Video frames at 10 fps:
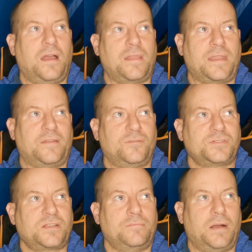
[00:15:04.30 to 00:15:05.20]
and then I've
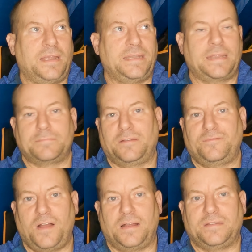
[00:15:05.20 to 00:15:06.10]
also got my Enigma
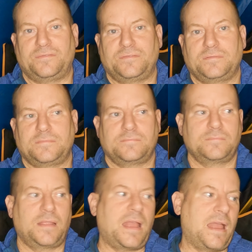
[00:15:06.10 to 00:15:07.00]
5.
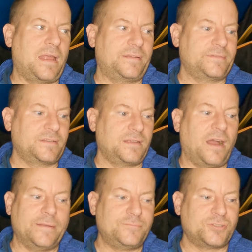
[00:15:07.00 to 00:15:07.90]
And
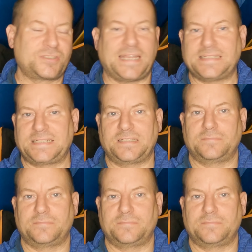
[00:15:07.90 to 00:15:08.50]
I'm just testing